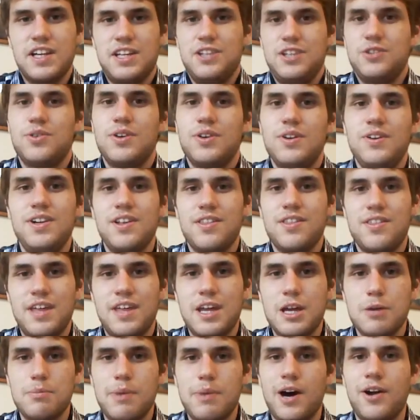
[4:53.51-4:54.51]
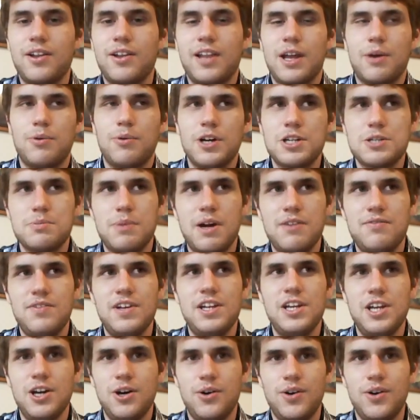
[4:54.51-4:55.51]
You don't need to think about it. Like, watch my
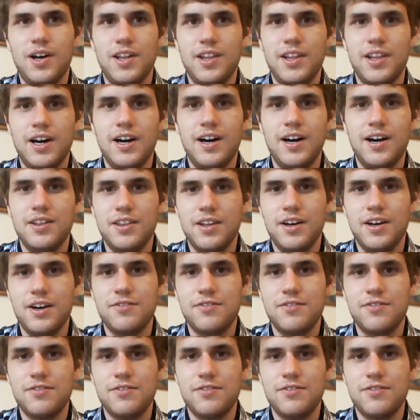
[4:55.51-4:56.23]
video on the